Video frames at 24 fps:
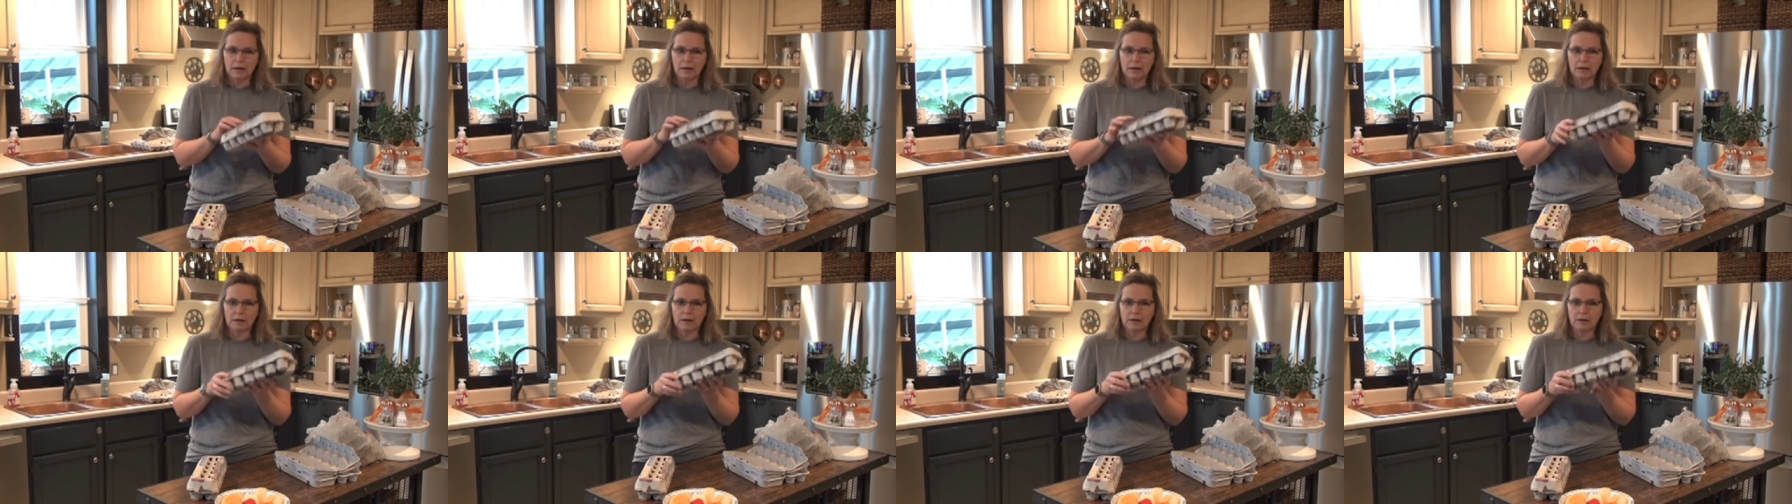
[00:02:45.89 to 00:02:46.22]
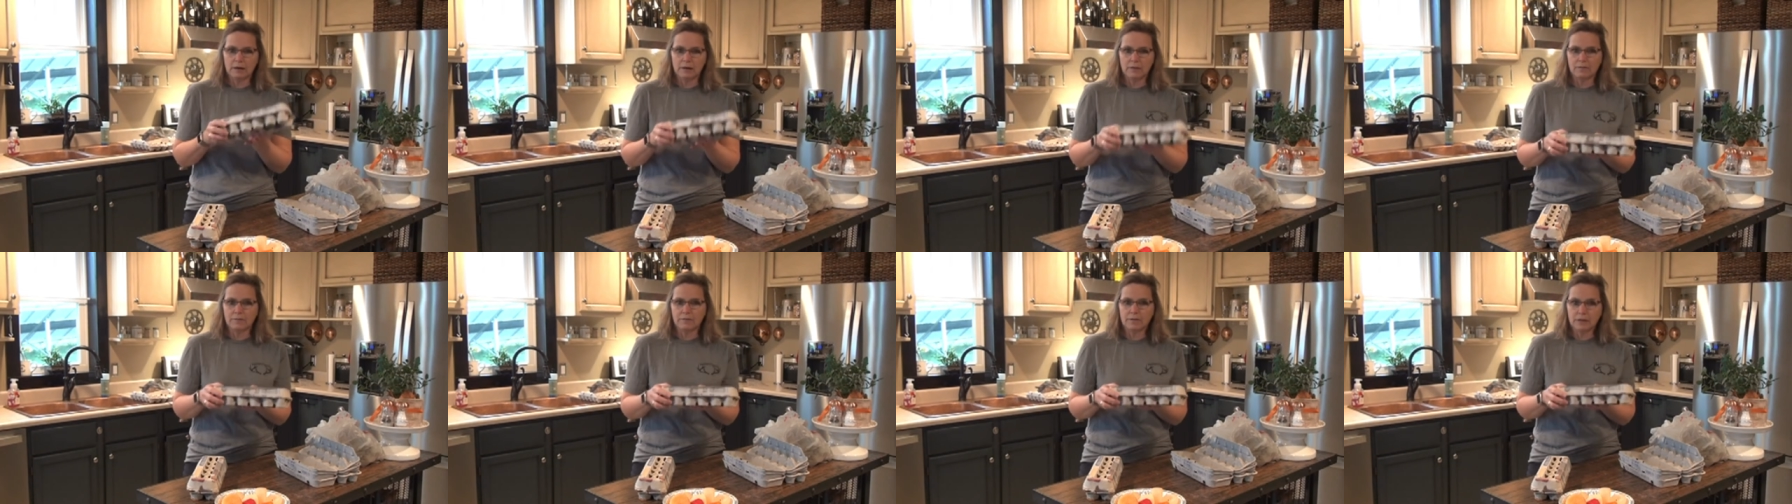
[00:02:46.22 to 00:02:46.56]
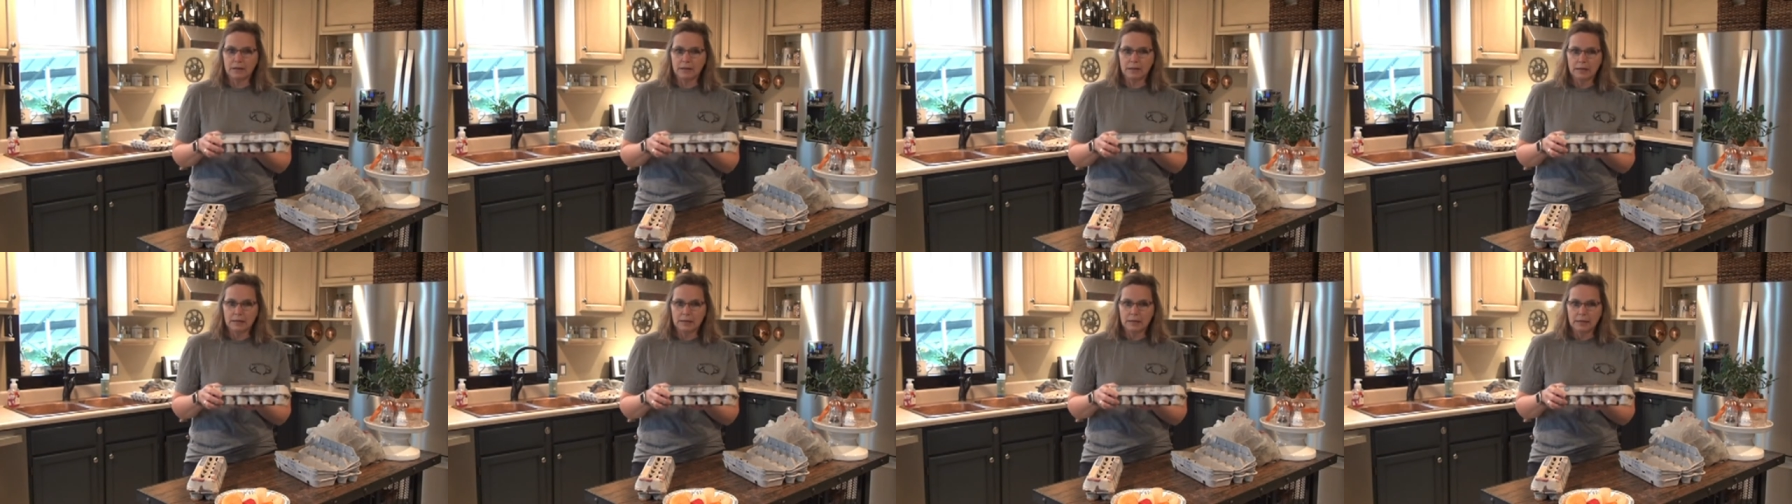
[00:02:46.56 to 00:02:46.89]
of
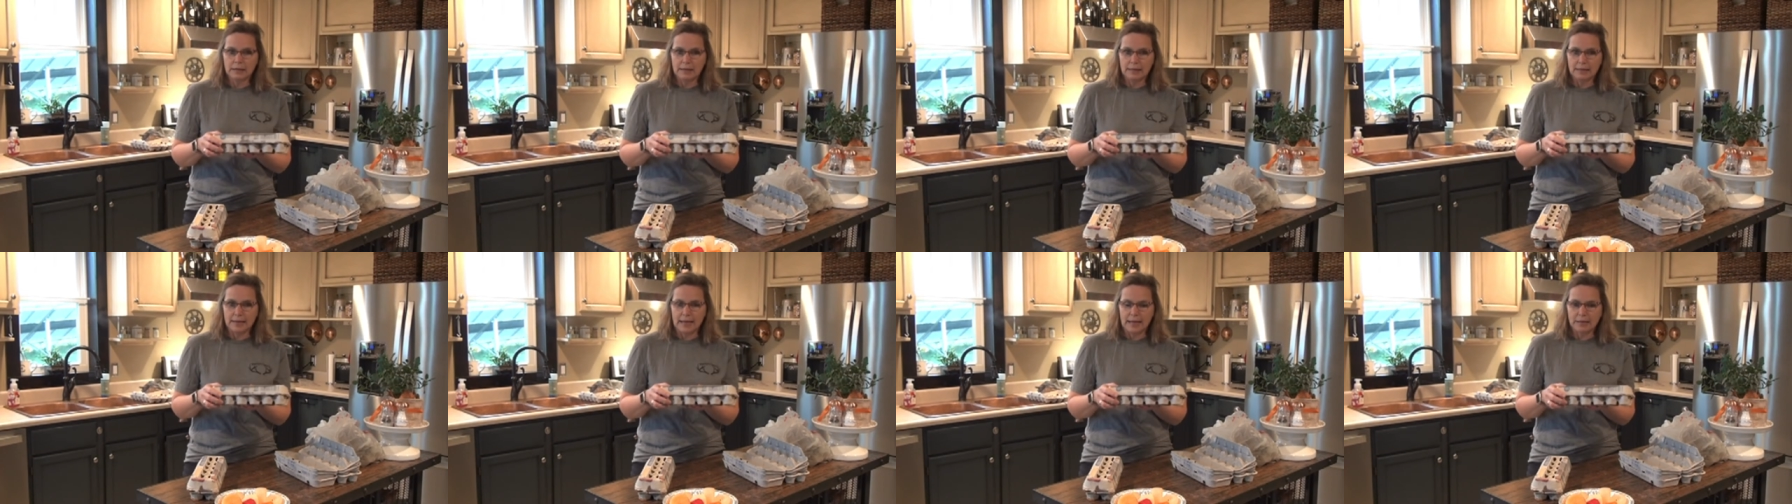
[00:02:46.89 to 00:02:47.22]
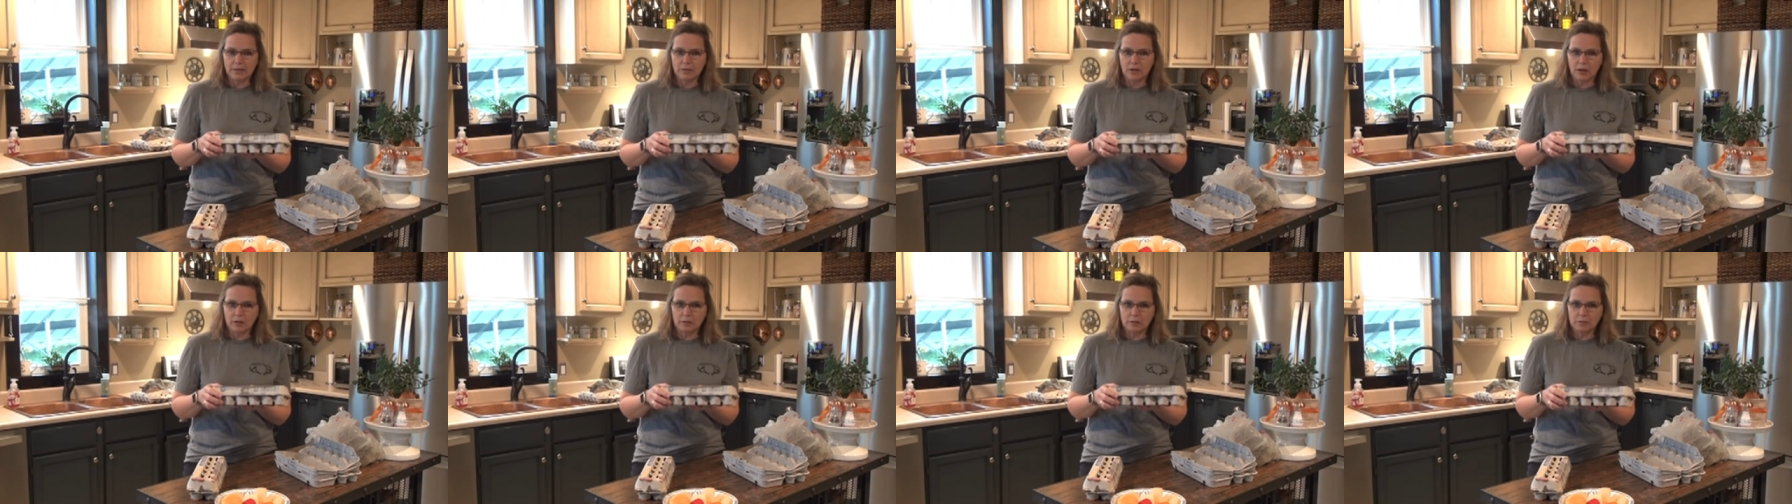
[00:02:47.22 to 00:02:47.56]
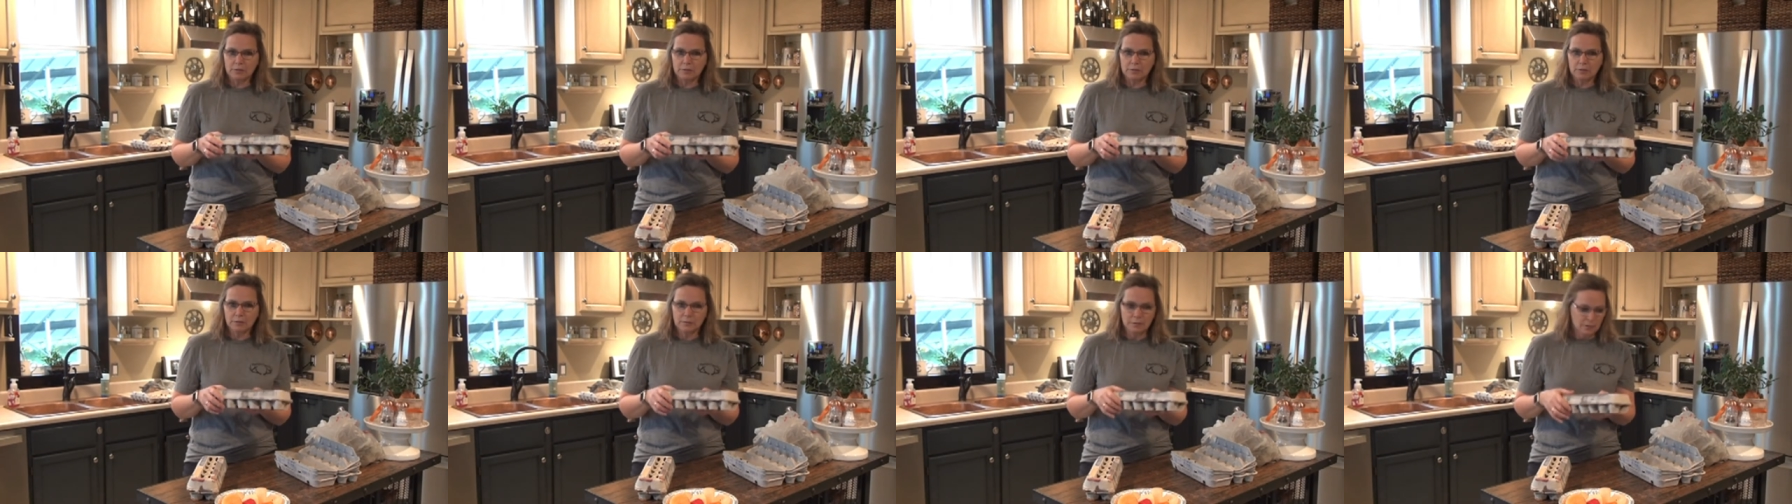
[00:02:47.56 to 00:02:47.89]
an egg
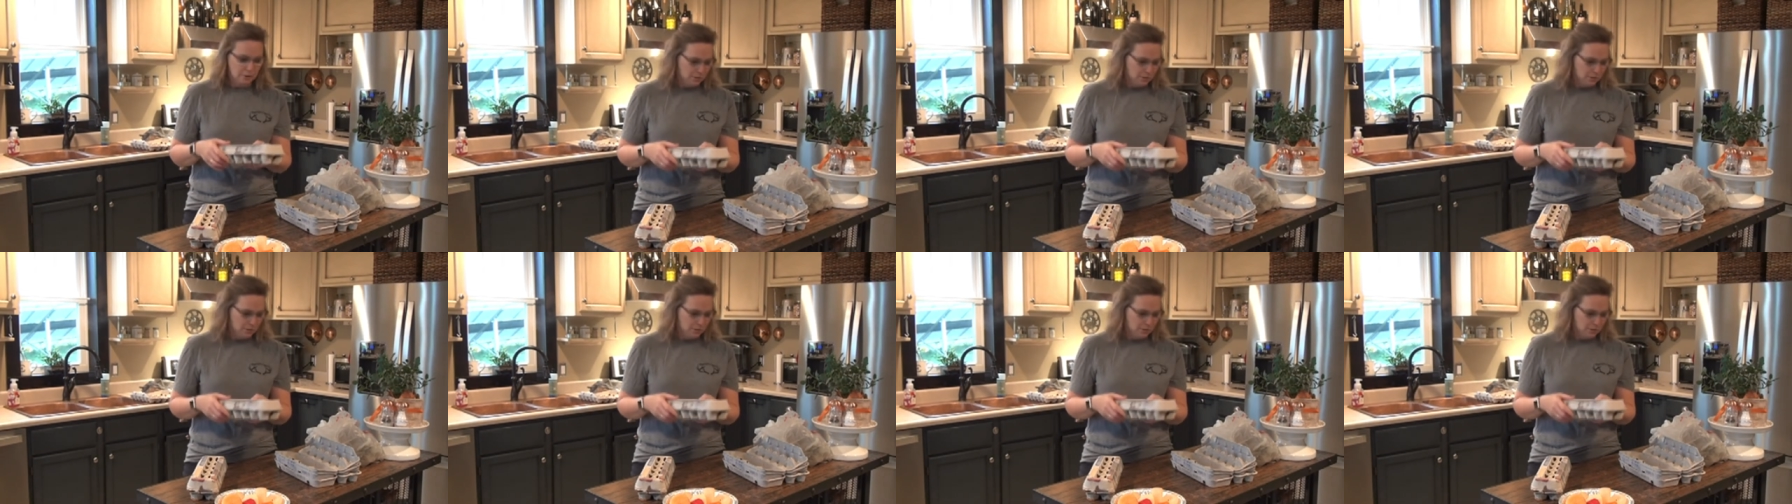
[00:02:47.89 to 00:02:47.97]
carton